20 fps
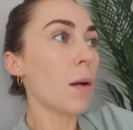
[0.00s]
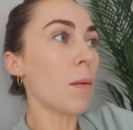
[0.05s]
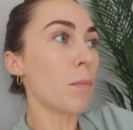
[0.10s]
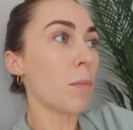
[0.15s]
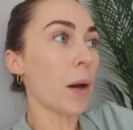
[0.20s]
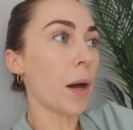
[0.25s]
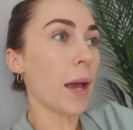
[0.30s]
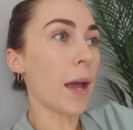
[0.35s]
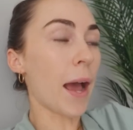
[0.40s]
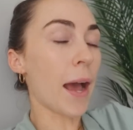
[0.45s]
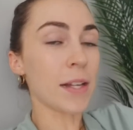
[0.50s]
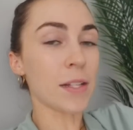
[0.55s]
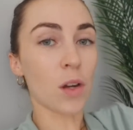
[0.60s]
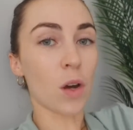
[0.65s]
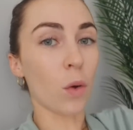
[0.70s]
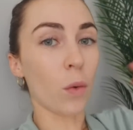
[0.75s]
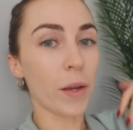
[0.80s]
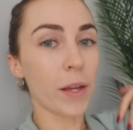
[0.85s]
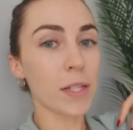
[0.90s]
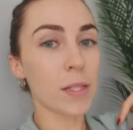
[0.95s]
But as
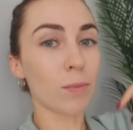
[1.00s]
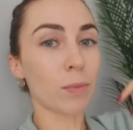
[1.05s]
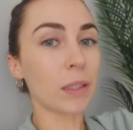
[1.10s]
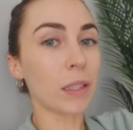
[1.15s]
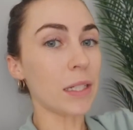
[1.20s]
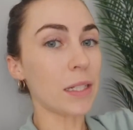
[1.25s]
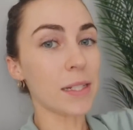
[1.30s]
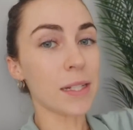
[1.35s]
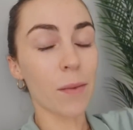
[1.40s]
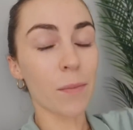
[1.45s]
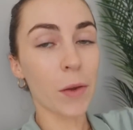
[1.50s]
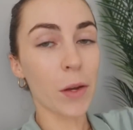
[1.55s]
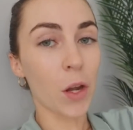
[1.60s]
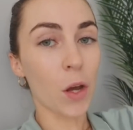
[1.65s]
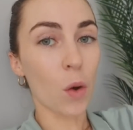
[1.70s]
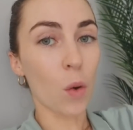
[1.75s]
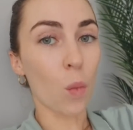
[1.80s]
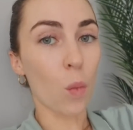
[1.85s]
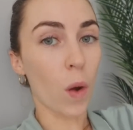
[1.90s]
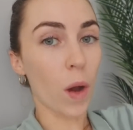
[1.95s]
always, please let me
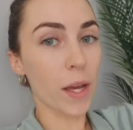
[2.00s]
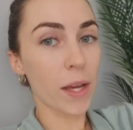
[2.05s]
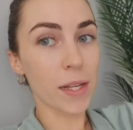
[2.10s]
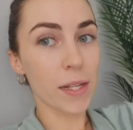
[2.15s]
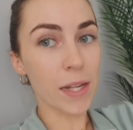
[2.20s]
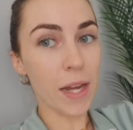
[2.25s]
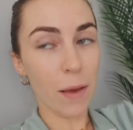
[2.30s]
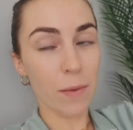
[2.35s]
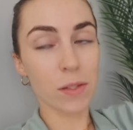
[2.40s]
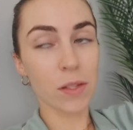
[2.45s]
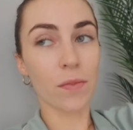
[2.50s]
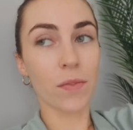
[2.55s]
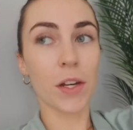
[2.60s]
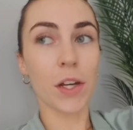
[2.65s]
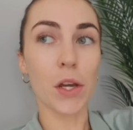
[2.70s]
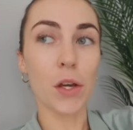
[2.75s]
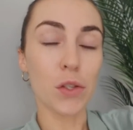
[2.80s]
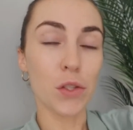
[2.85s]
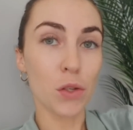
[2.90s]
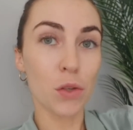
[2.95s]
know what types of
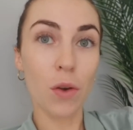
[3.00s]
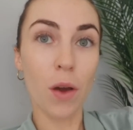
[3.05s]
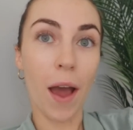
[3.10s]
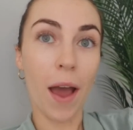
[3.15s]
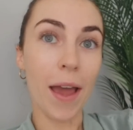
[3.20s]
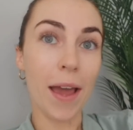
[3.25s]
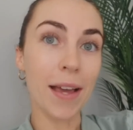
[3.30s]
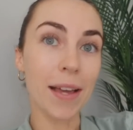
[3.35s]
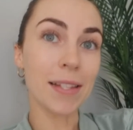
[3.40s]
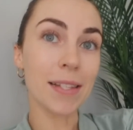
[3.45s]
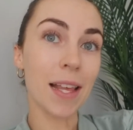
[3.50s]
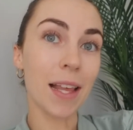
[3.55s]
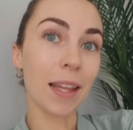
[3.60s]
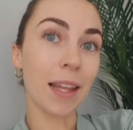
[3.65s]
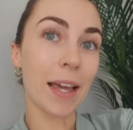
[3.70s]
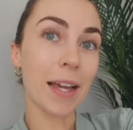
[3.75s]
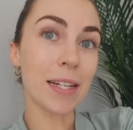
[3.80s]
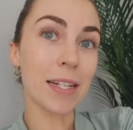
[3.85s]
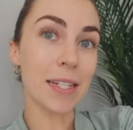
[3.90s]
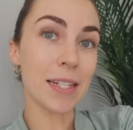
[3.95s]
videos you guys
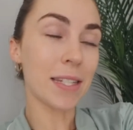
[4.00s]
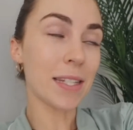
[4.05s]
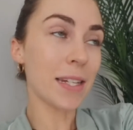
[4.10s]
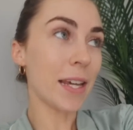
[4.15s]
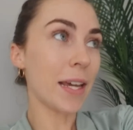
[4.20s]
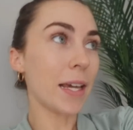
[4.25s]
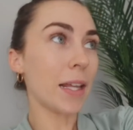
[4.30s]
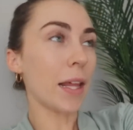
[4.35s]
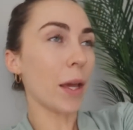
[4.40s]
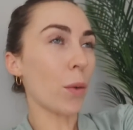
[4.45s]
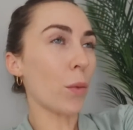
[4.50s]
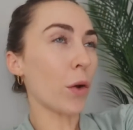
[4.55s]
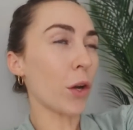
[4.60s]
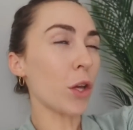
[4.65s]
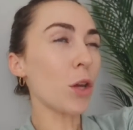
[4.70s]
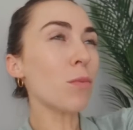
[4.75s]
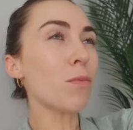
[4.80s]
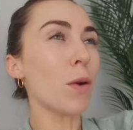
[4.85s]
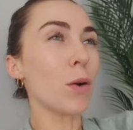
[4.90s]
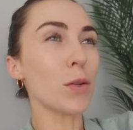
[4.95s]
like to see. Like, what are
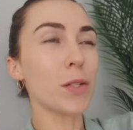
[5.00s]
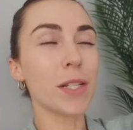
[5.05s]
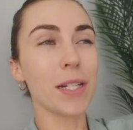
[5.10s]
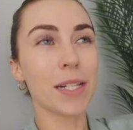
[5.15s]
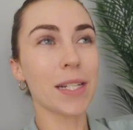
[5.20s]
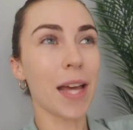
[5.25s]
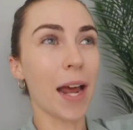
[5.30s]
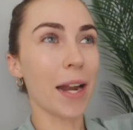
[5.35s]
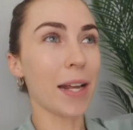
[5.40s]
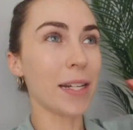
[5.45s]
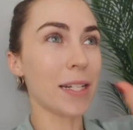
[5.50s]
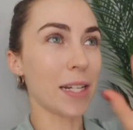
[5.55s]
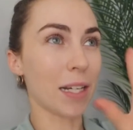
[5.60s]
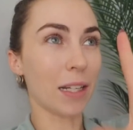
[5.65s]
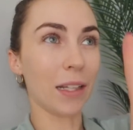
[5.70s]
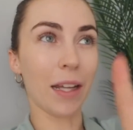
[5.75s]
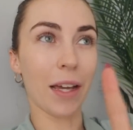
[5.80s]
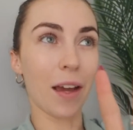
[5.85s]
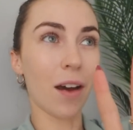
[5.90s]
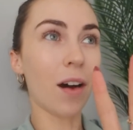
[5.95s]
you most excited to
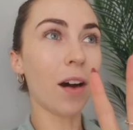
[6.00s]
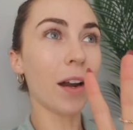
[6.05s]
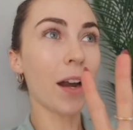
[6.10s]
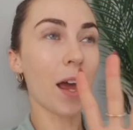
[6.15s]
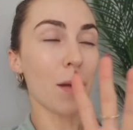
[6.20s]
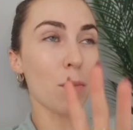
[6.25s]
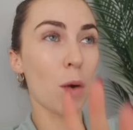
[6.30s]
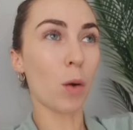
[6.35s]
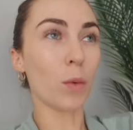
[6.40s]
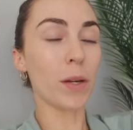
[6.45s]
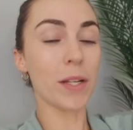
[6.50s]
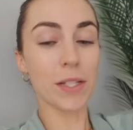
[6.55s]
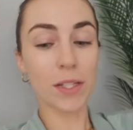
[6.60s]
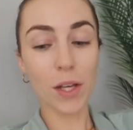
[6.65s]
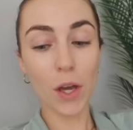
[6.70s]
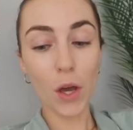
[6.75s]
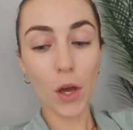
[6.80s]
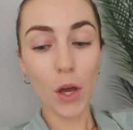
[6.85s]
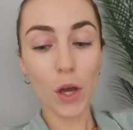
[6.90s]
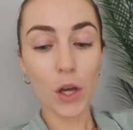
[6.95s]
click on? I'm always
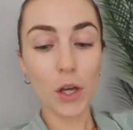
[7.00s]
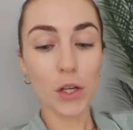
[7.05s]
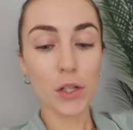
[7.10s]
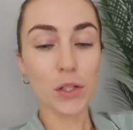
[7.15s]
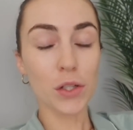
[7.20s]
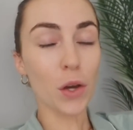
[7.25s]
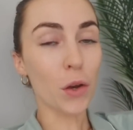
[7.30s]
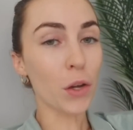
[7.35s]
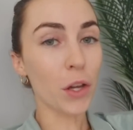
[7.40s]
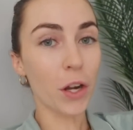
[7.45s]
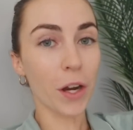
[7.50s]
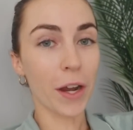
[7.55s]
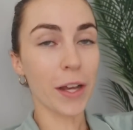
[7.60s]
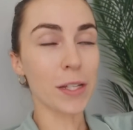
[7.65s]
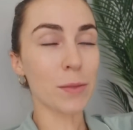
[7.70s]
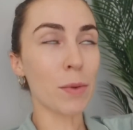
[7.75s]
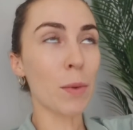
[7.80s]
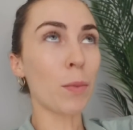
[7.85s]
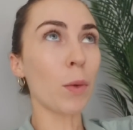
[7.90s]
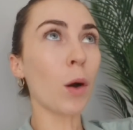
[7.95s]
so curious.
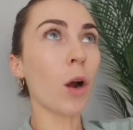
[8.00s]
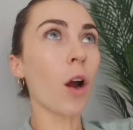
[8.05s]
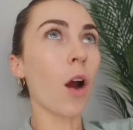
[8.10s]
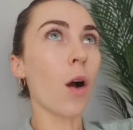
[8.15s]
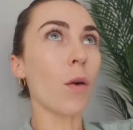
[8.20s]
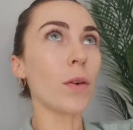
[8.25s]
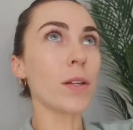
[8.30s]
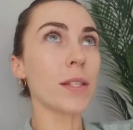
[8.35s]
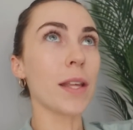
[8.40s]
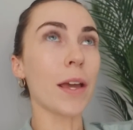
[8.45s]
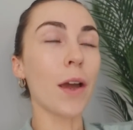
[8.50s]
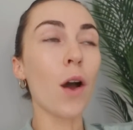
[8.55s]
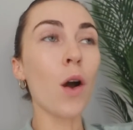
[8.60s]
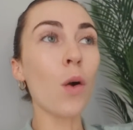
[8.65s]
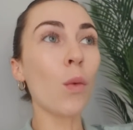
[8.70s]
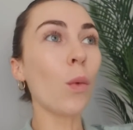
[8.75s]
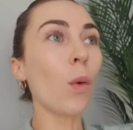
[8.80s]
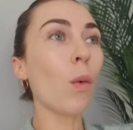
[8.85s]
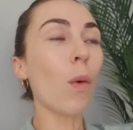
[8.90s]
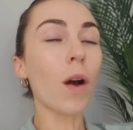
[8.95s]
People are always like, oh,
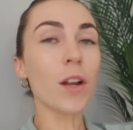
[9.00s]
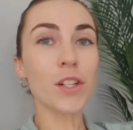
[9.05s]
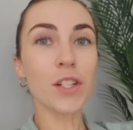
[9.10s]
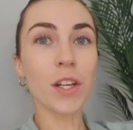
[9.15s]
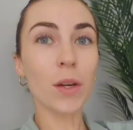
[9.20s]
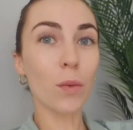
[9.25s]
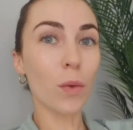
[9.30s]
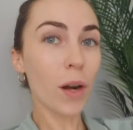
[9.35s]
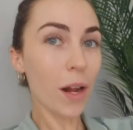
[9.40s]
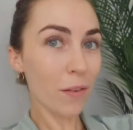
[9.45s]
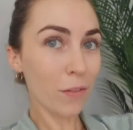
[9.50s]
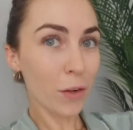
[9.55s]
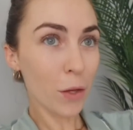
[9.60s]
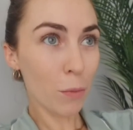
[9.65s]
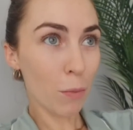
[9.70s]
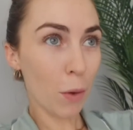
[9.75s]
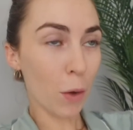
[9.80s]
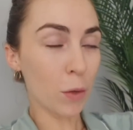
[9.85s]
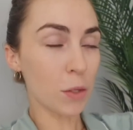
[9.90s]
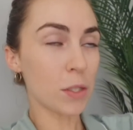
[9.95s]
we'll watch like whatever you
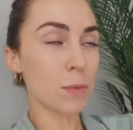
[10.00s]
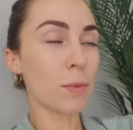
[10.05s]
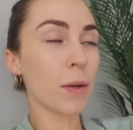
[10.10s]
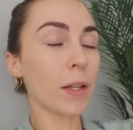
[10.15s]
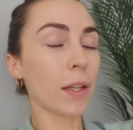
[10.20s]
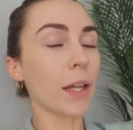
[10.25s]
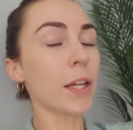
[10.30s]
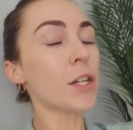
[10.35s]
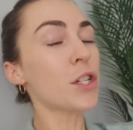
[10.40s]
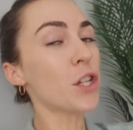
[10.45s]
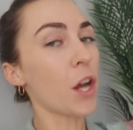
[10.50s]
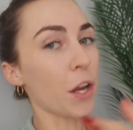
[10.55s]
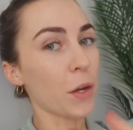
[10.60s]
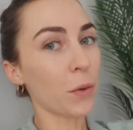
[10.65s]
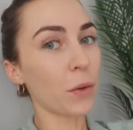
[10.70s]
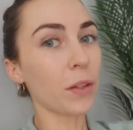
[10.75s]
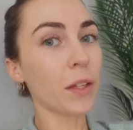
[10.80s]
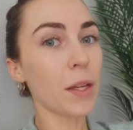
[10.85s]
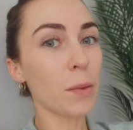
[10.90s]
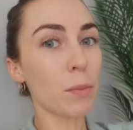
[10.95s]
post, but like
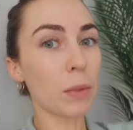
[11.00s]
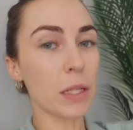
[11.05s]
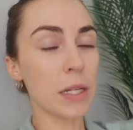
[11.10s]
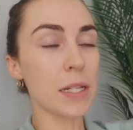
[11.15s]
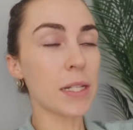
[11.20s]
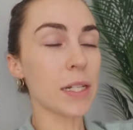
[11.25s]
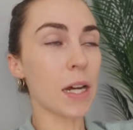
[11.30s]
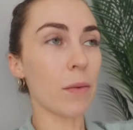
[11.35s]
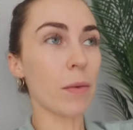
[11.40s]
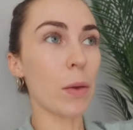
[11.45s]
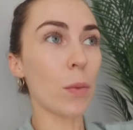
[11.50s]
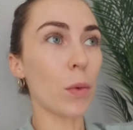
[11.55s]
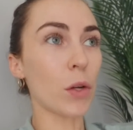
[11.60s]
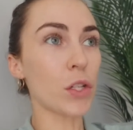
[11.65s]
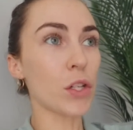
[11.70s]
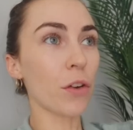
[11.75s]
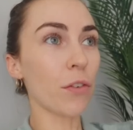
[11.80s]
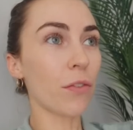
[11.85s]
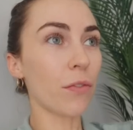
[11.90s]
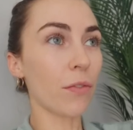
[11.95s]
genuinely, please tell me
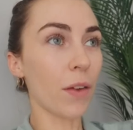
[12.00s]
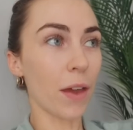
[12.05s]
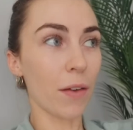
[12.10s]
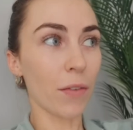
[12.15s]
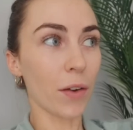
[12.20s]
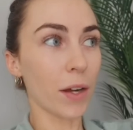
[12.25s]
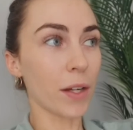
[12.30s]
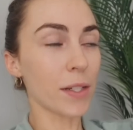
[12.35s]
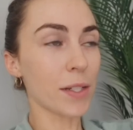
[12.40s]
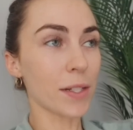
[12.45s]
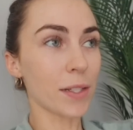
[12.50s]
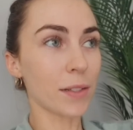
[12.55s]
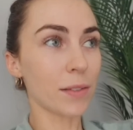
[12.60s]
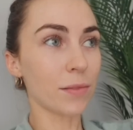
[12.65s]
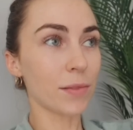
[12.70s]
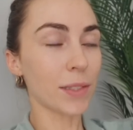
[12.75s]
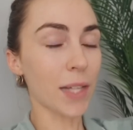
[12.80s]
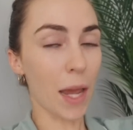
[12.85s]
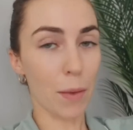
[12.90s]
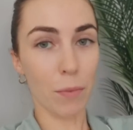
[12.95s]
what's your favorite
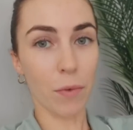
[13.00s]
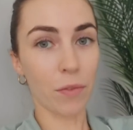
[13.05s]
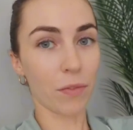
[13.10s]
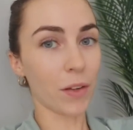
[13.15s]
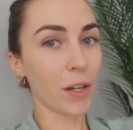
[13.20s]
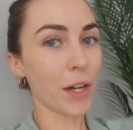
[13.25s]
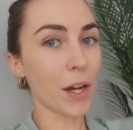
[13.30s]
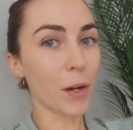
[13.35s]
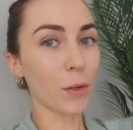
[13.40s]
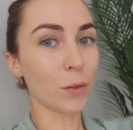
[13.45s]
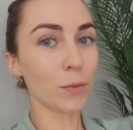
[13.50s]
type of video.